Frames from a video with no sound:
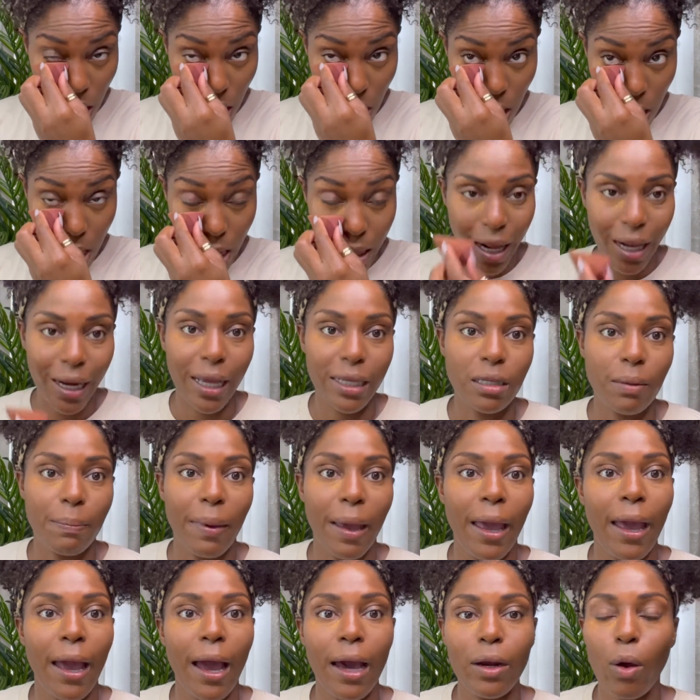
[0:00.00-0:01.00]
And I like to
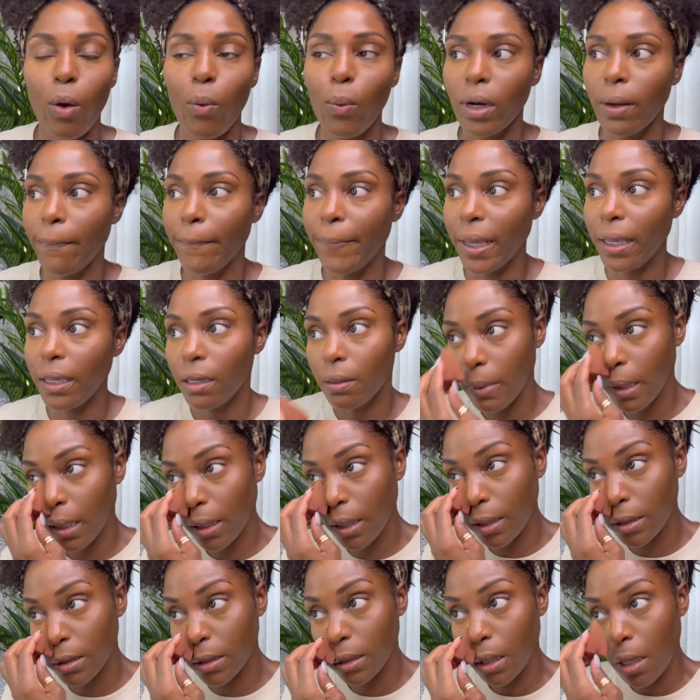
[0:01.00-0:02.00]
pat. I don't want to bake
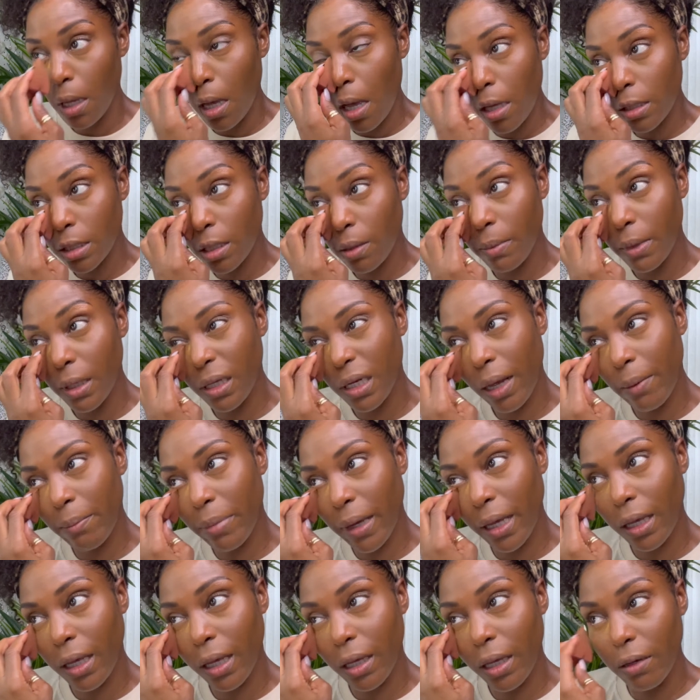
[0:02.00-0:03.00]
because to me that
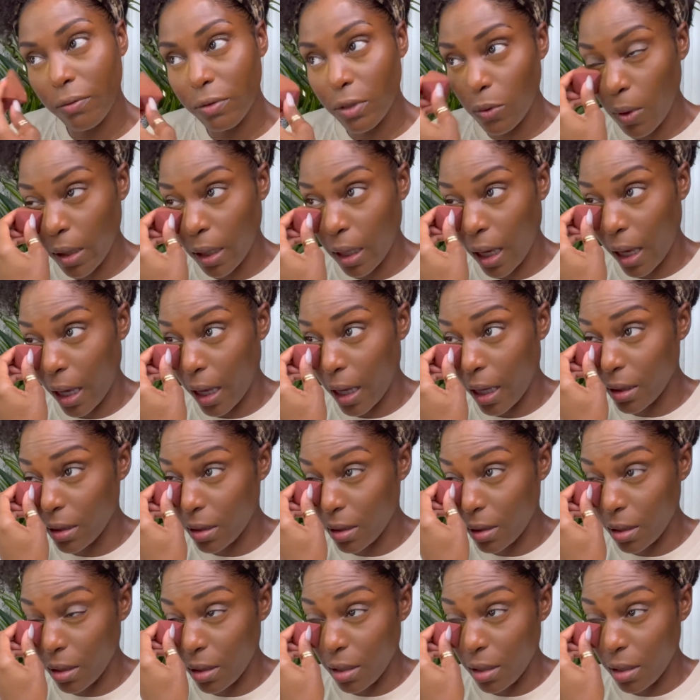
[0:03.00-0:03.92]
baking gives you a cast.